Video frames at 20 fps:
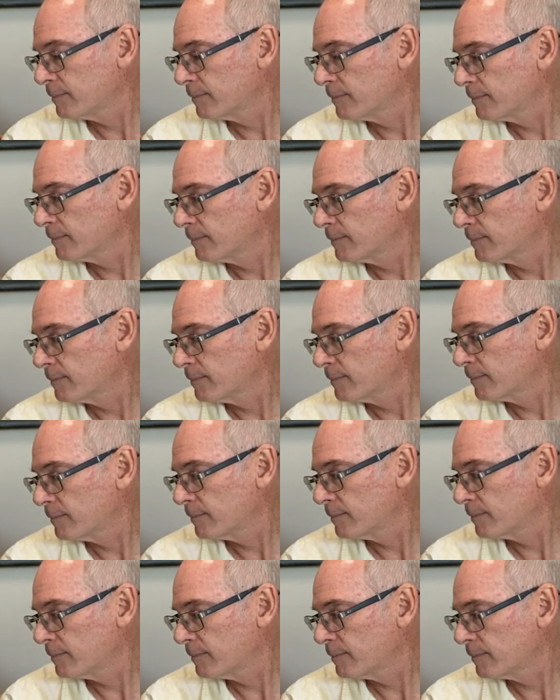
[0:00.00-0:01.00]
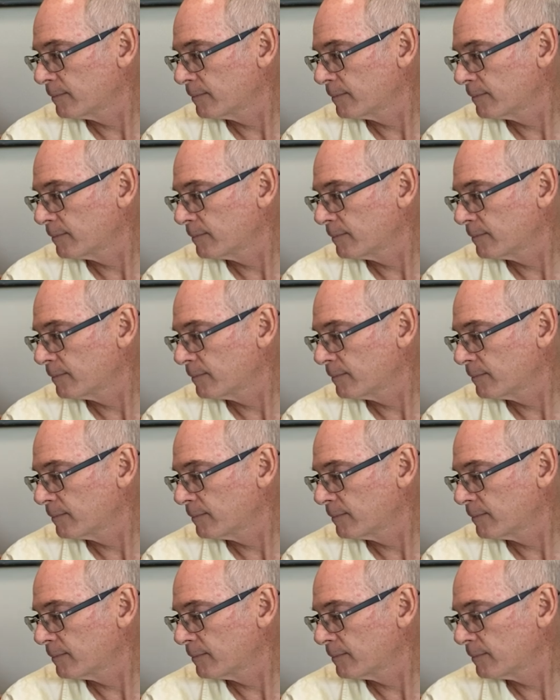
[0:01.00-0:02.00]

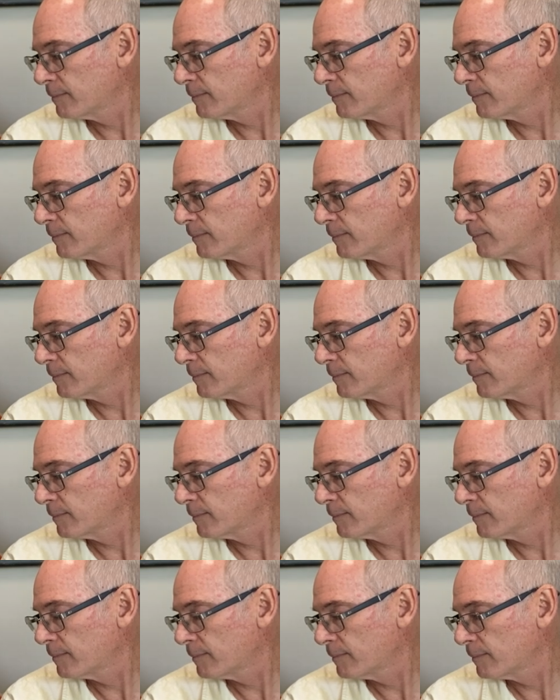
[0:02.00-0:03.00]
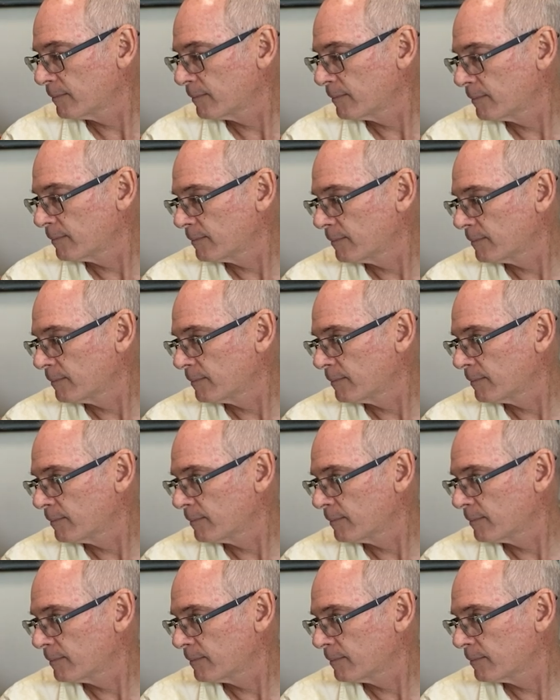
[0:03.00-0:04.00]

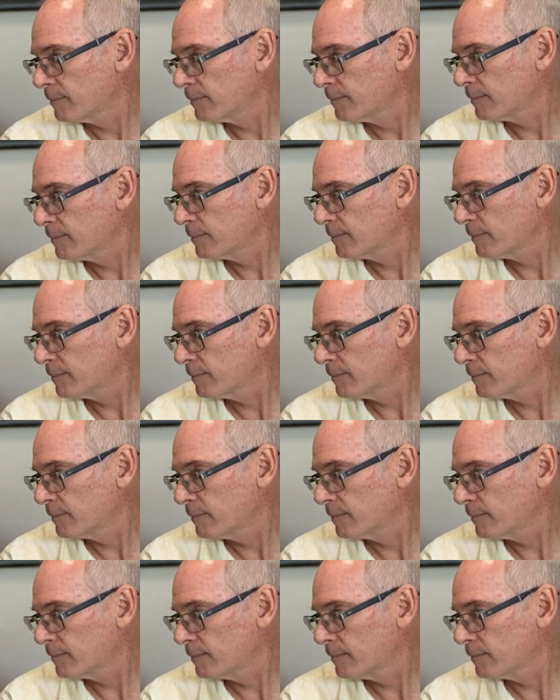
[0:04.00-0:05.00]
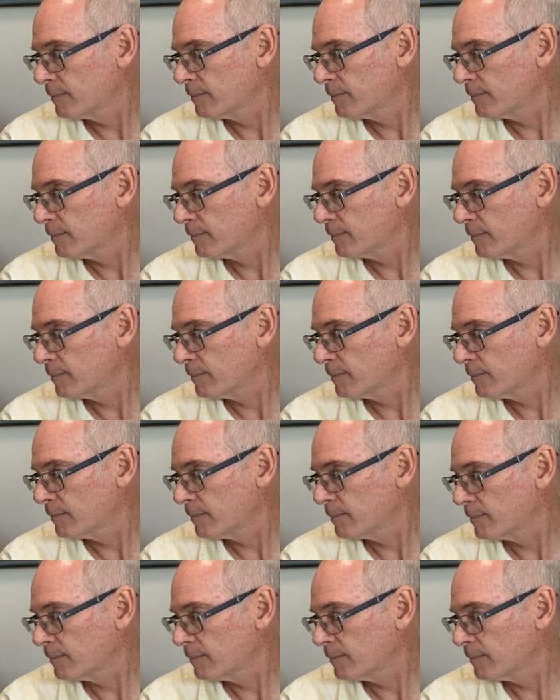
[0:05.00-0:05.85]
(not speaking)